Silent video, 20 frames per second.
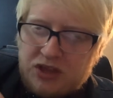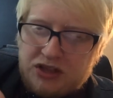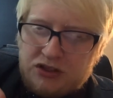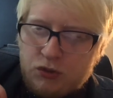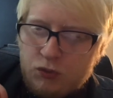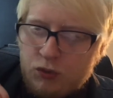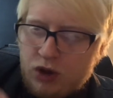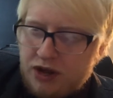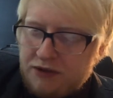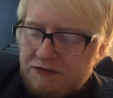
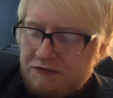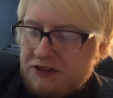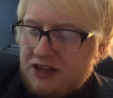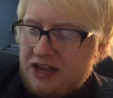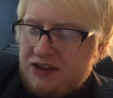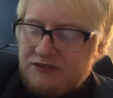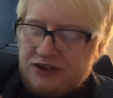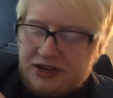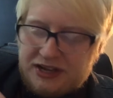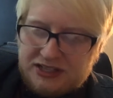The wine
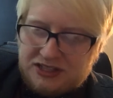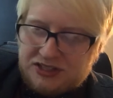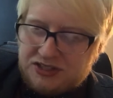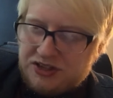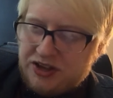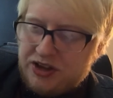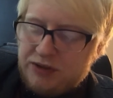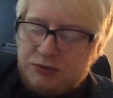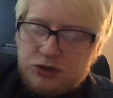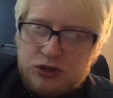flavour is
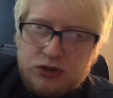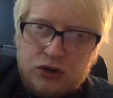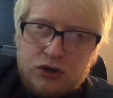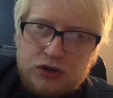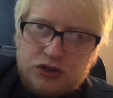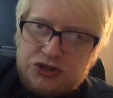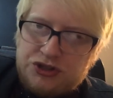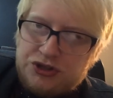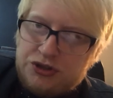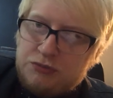there, but
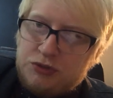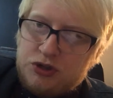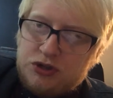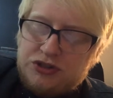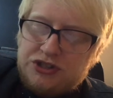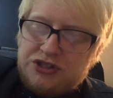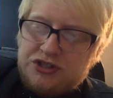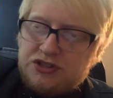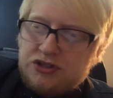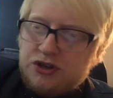not too
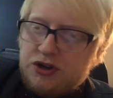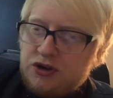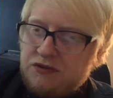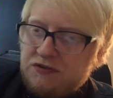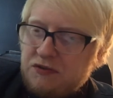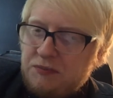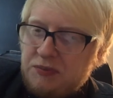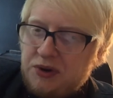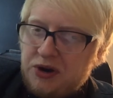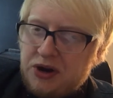much. It's not
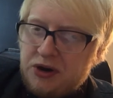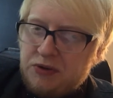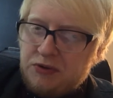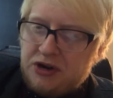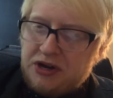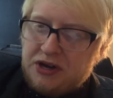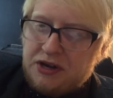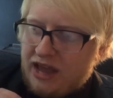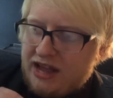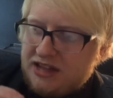overbearing.